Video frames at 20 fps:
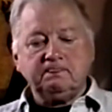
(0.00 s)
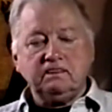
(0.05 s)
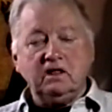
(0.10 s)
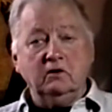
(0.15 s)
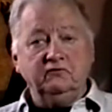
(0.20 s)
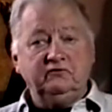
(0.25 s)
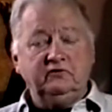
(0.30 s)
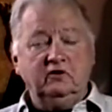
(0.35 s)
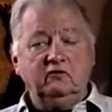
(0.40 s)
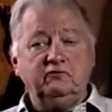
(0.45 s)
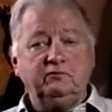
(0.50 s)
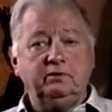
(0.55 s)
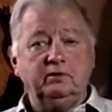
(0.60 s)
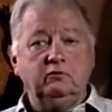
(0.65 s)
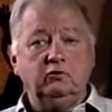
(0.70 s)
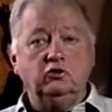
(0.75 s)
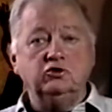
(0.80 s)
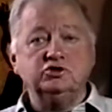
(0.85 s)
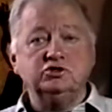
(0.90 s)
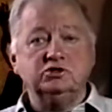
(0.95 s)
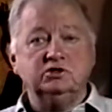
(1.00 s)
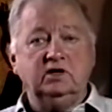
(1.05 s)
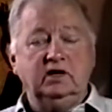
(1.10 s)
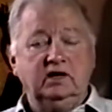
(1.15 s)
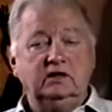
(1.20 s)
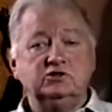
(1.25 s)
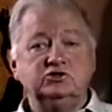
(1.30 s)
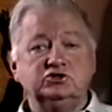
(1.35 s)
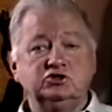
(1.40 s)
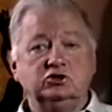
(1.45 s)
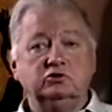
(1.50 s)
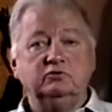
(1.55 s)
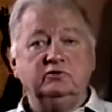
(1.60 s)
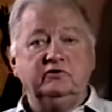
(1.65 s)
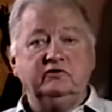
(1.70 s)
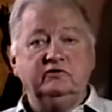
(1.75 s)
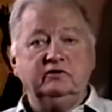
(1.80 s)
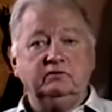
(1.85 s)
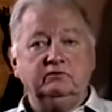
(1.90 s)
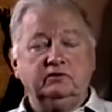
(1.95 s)
of self-promotion and
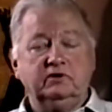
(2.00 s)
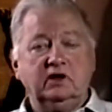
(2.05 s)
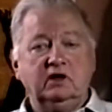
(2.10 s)
showmanship,